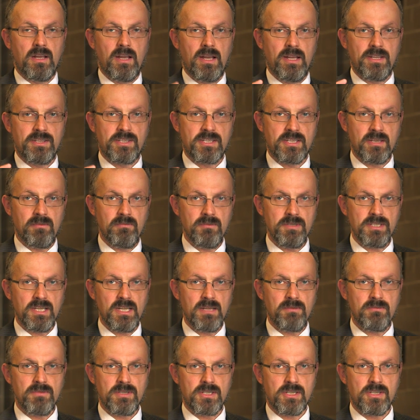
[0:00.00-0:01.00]
It's
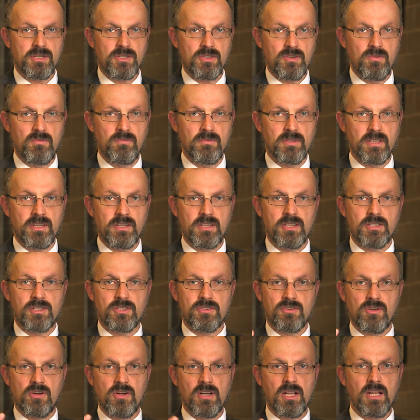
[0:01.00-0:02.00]
sometimes assumed that the
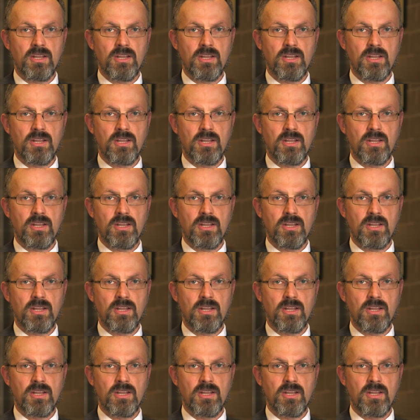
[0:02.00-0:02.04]
strong